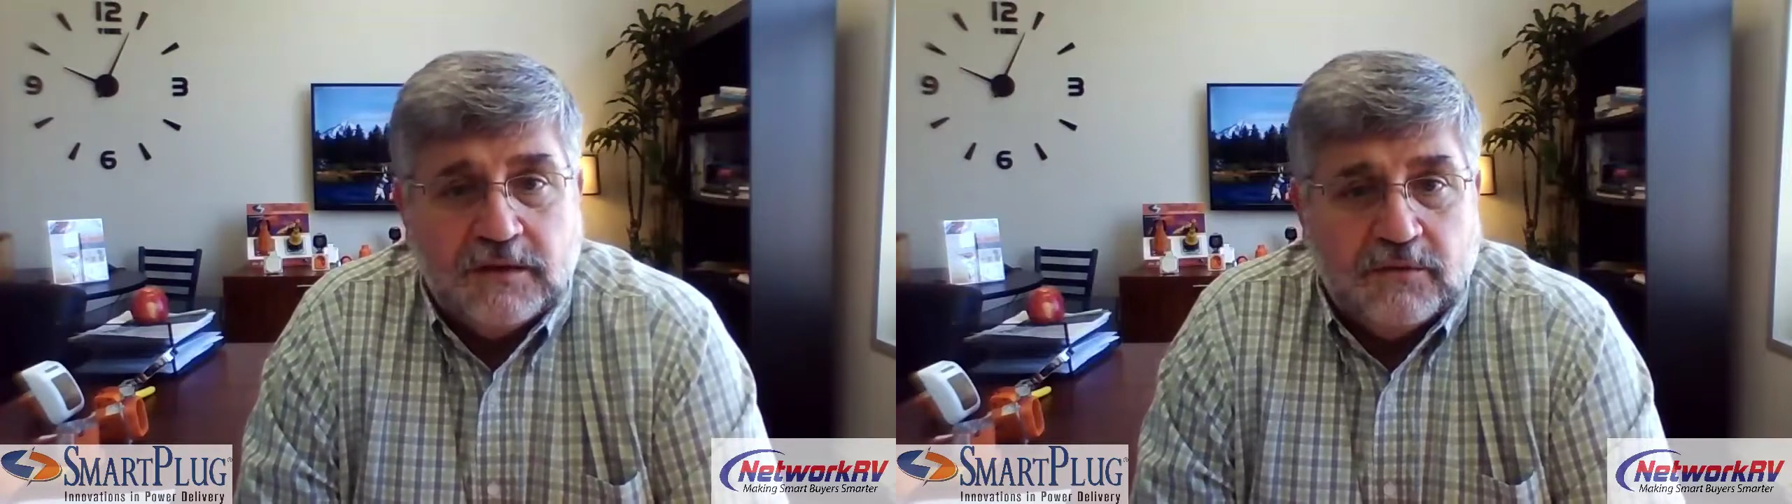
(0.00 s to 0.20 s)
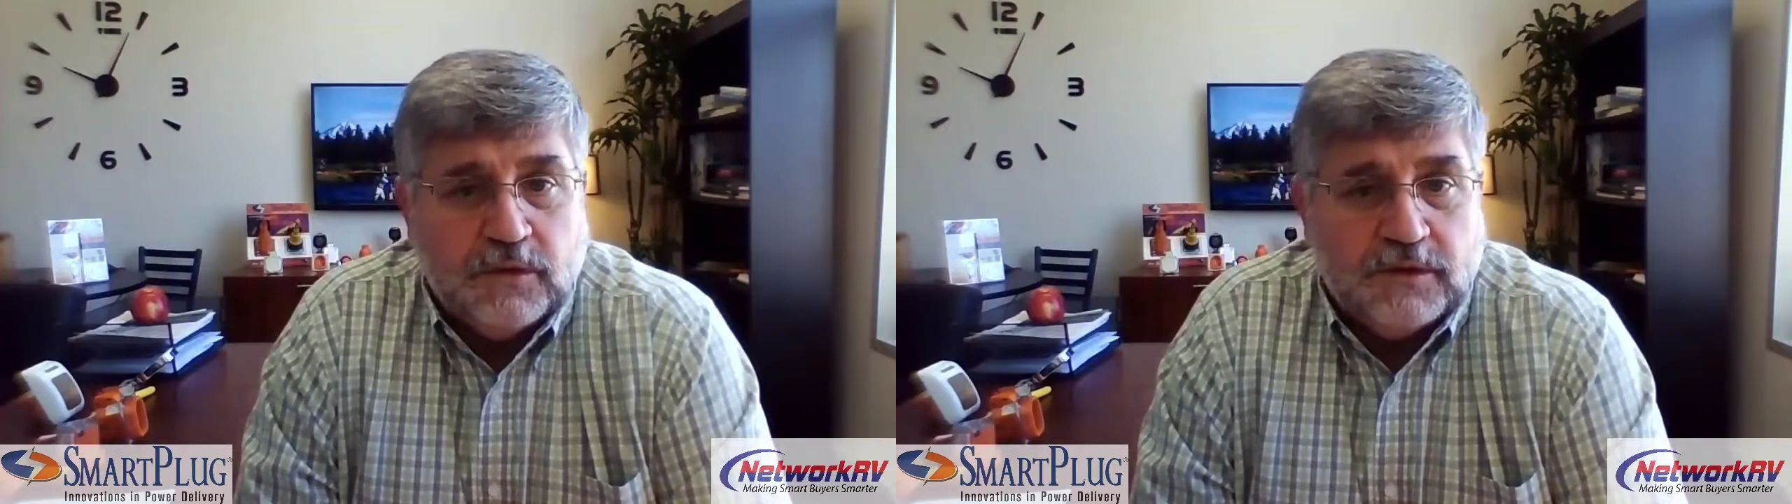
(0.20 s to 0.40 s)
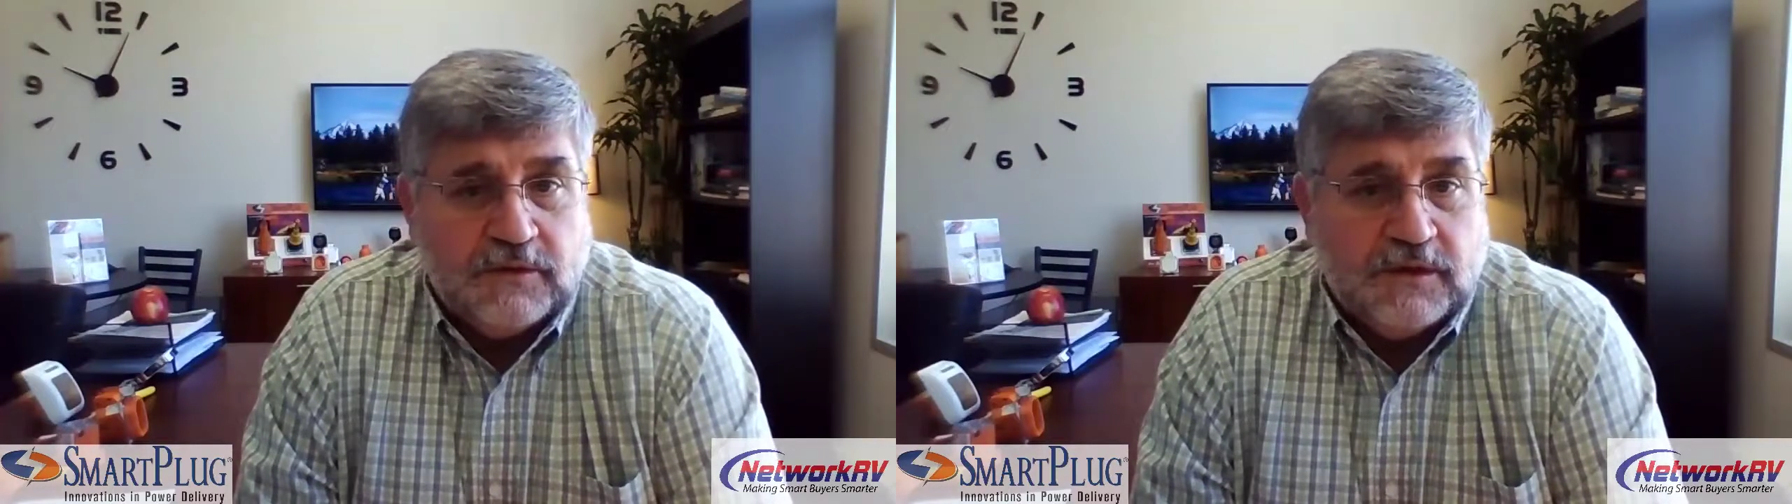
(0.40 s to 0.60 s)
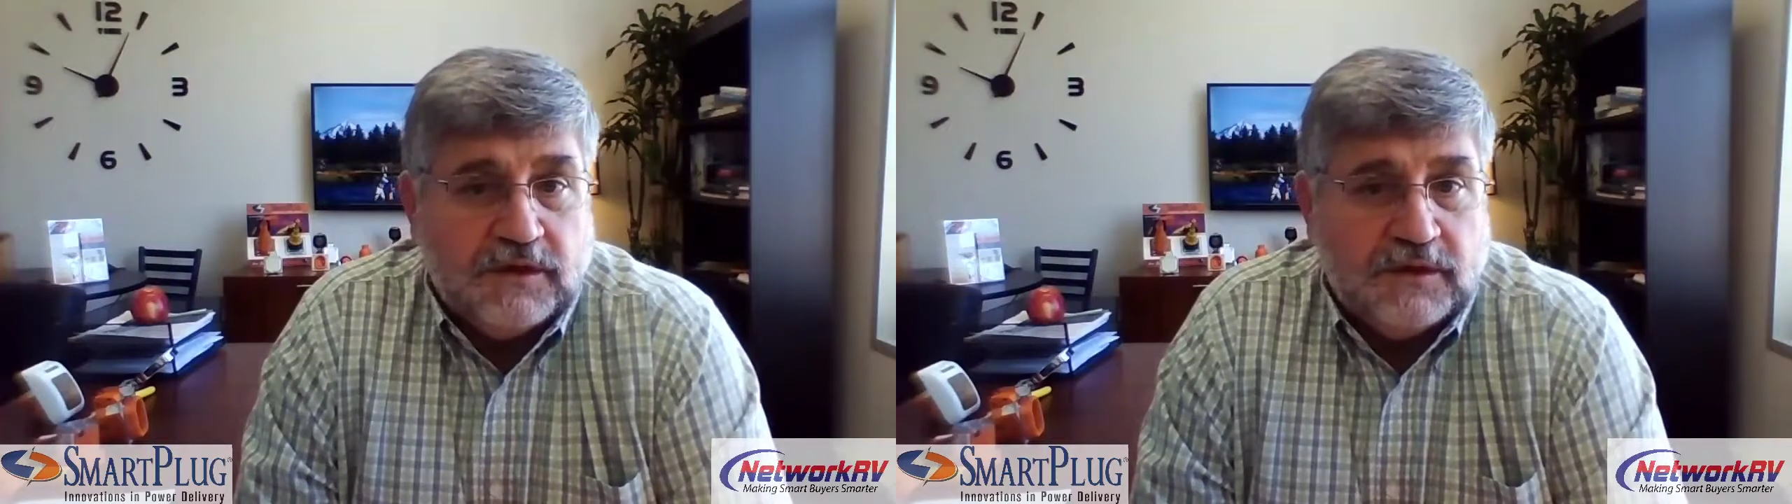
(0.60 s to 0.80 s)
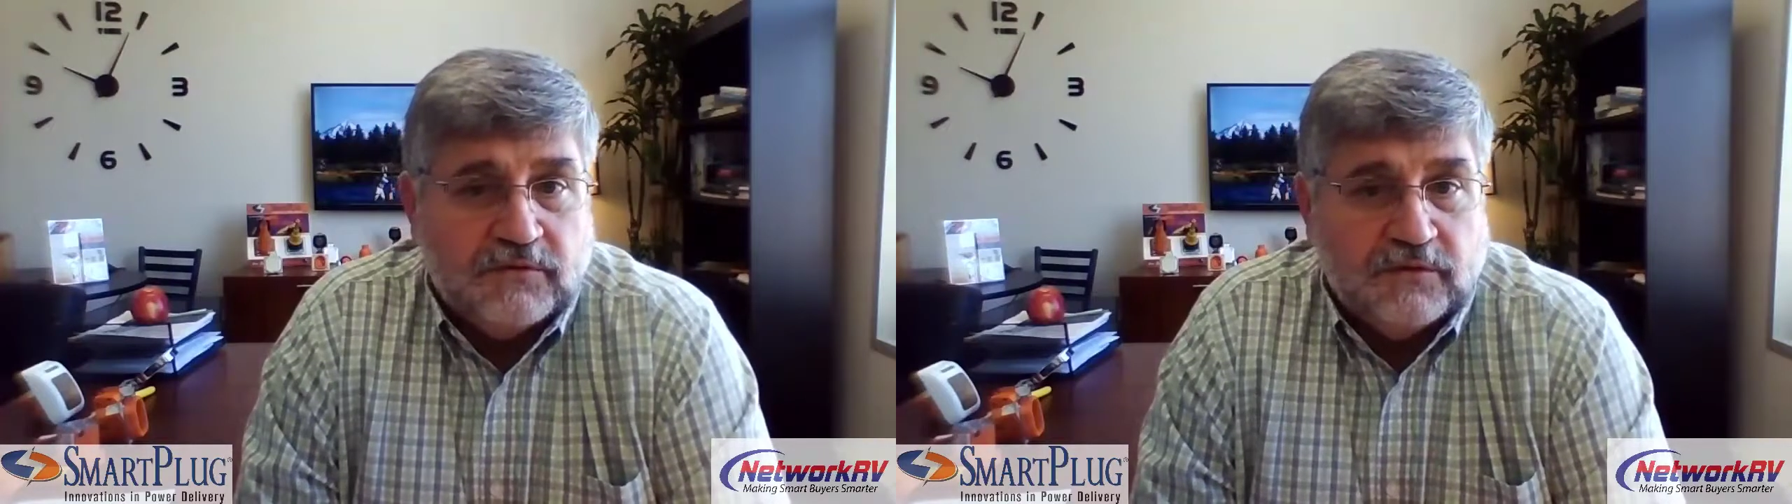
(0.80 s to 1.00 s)
what
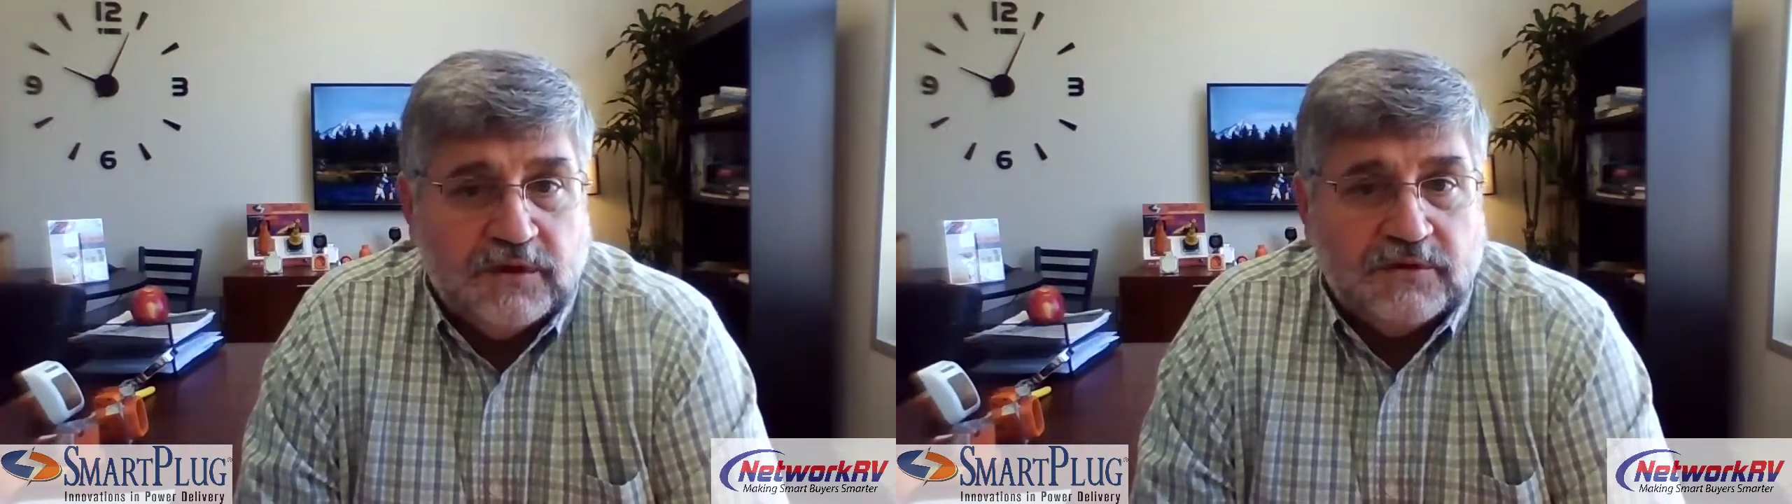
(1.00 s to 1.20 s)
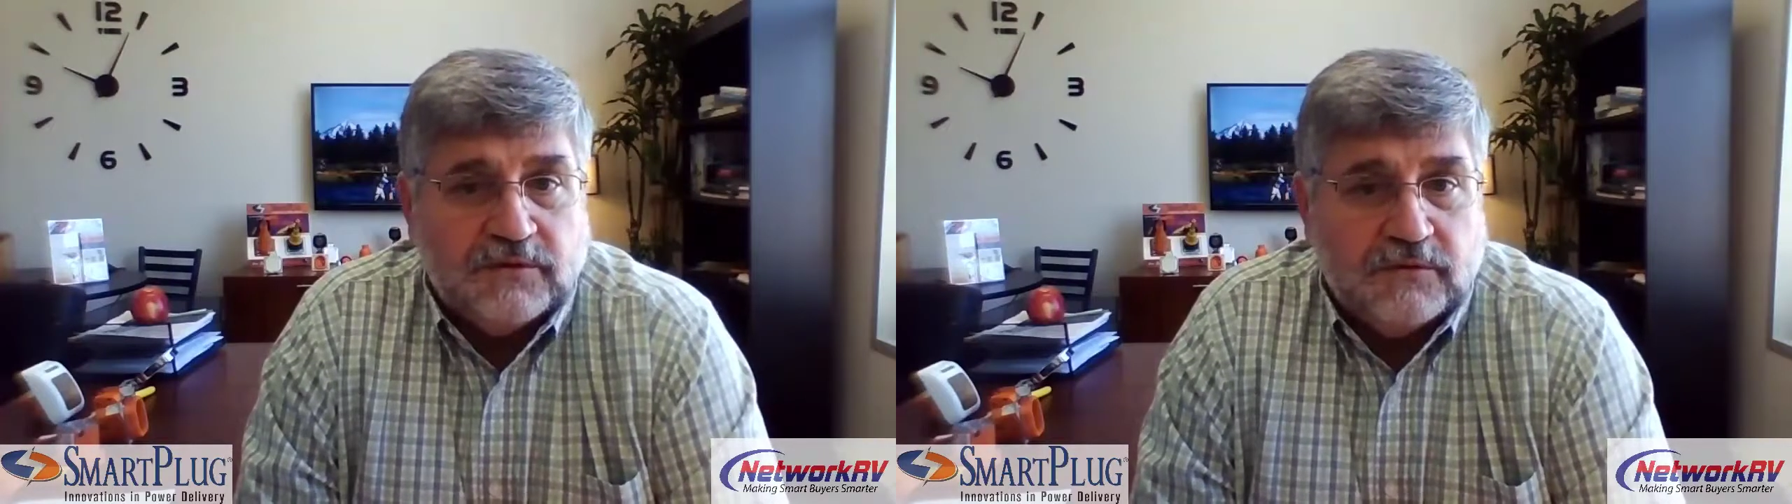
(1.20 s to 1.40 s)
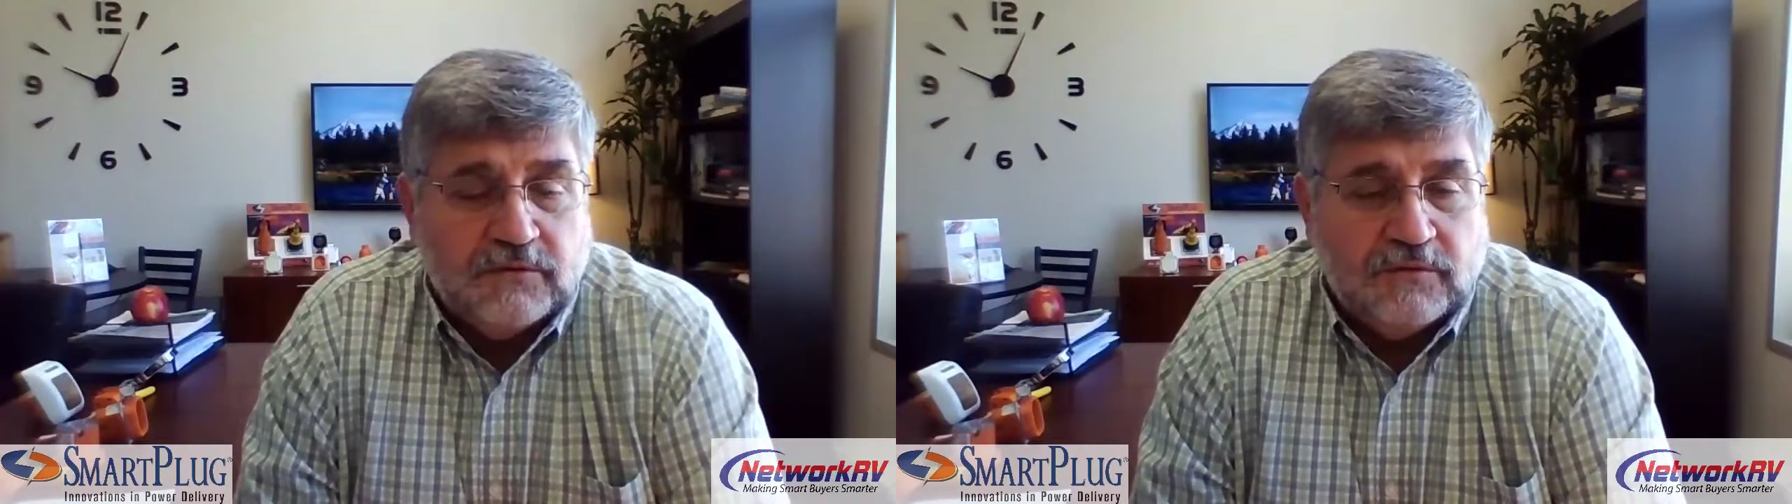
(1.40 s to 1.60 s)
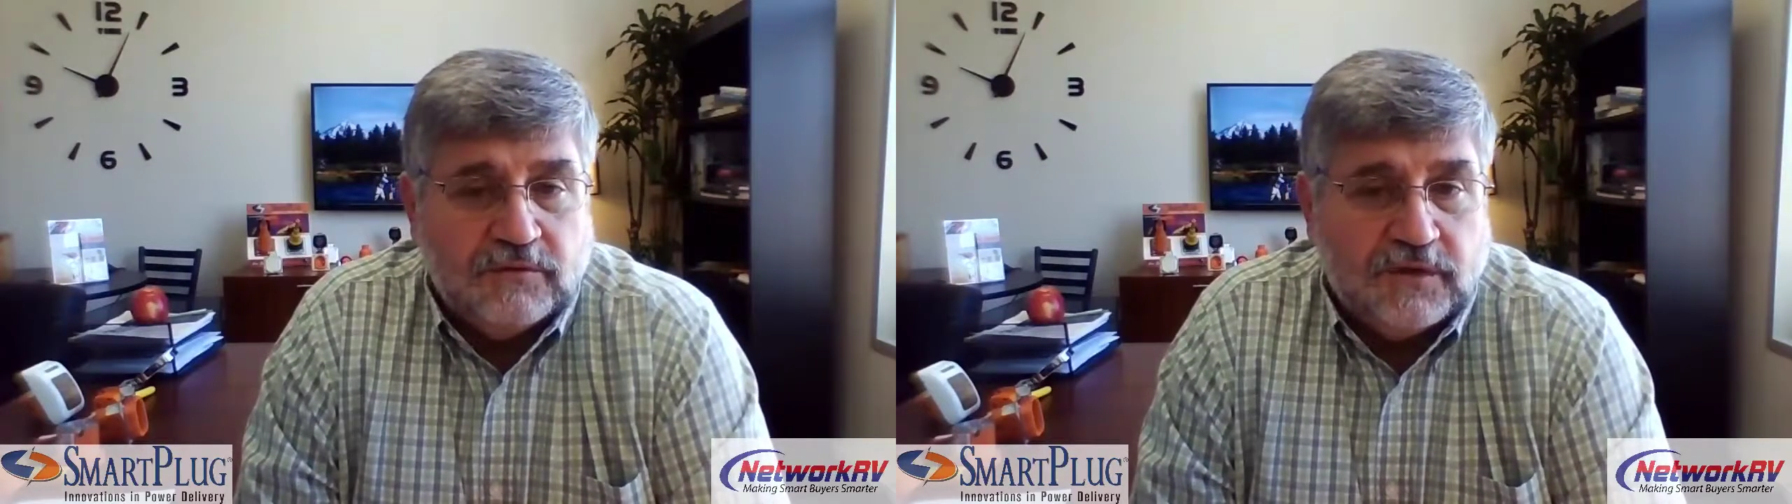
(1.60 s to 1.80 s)
the traditional